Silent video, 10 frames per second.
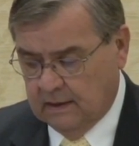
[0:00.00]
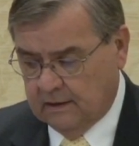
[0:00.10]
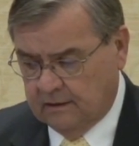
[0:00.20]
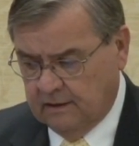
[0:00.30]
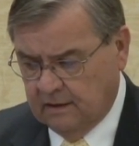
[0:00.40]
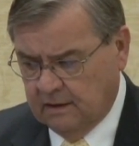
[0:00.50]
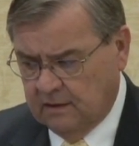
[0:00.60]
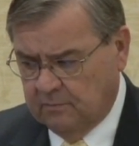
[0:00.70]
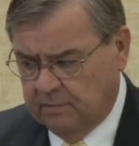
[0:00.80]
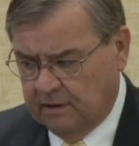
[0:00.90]
In
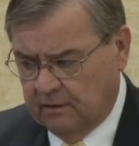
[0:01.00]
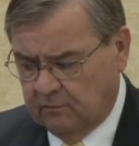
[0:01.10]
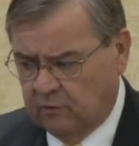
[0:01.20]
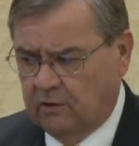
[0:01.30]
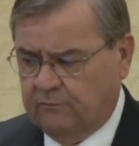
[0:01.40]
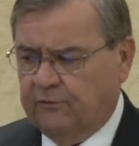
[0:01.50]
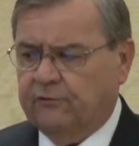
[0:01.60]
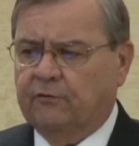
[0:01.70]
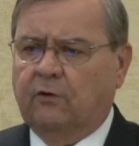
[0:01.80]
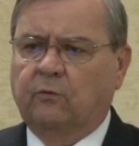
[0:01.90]
thinking about, well,
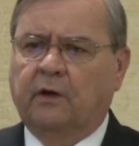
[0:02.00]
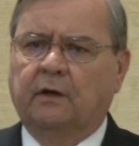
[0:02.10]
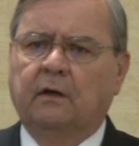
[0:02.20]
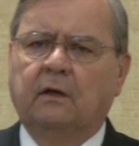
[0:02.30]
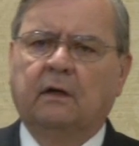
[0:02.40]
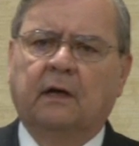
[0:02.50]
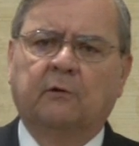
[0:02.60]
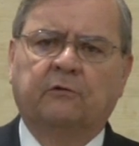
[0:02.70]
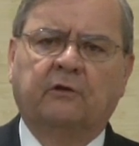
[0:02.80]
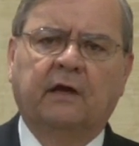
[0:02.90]
first of all, when
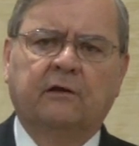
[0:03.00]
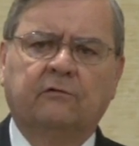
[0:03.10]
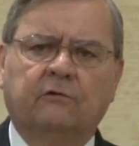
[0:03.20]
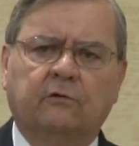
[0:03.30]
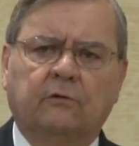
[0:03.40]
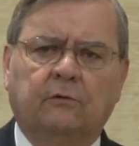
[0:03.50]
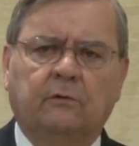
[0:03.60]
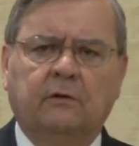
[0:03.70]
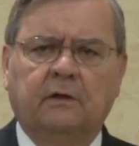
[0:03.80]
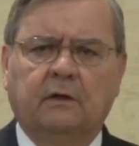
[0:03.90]
I was asked
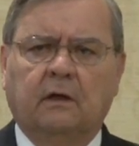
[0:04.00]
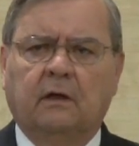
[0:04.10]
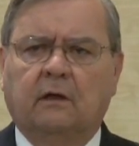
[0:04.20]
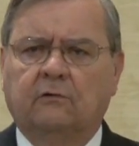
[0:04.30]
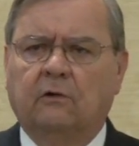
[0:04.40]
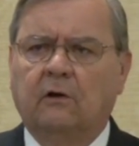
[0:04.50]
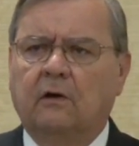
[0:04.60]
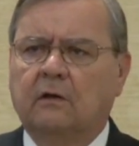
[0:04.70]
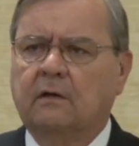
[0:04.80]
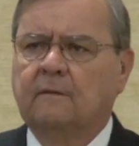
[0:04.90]
to uh,
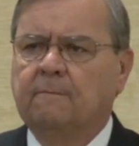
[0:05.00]
talk